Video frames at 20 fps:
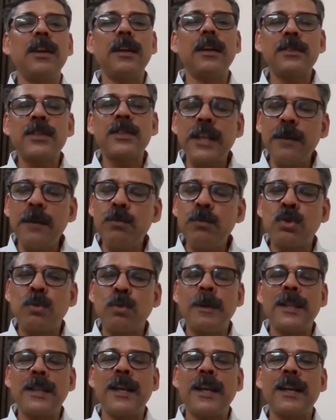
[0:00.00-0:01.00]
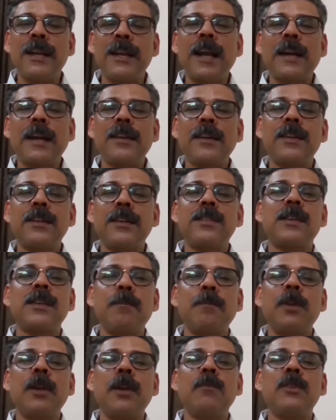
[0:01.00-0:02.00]
seems to be there that it is
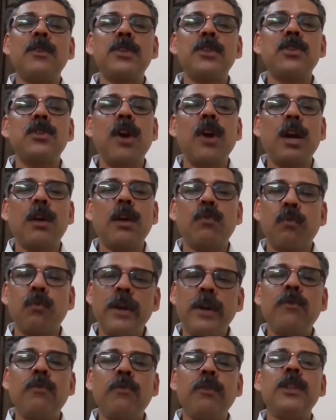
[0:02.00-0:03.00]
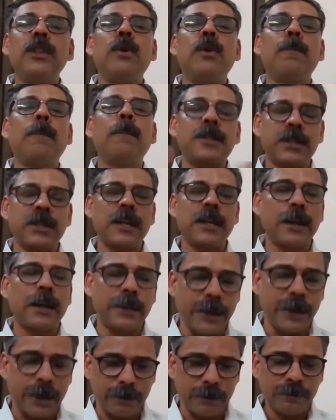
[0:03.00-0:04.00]
something which is not fit with your
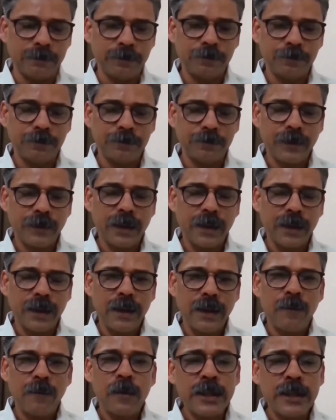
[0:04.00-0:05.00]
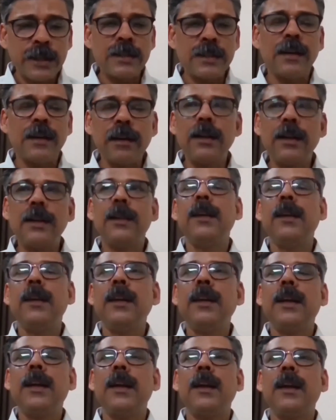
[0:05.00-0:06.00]
personality. This is the
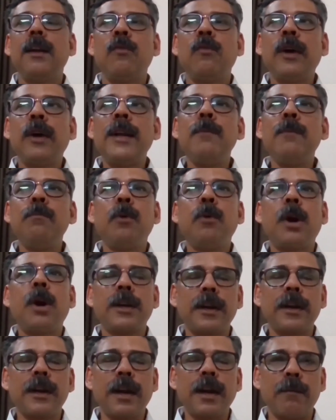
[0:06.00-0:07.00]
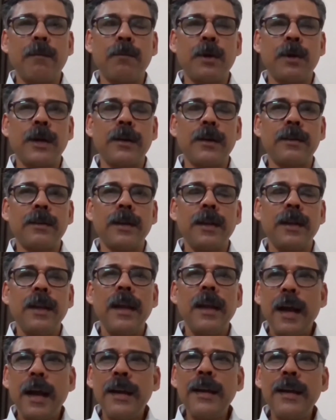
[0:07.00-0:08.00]
very important component.
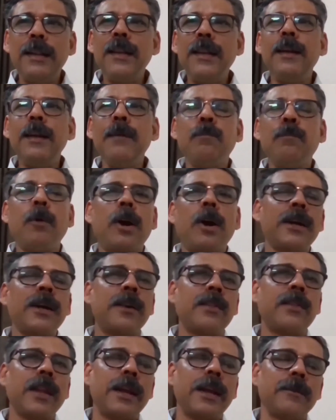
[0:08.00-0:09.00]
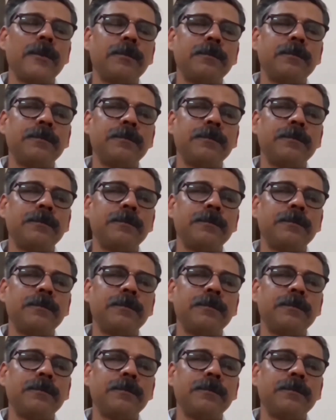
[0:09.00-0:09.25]
Another important thing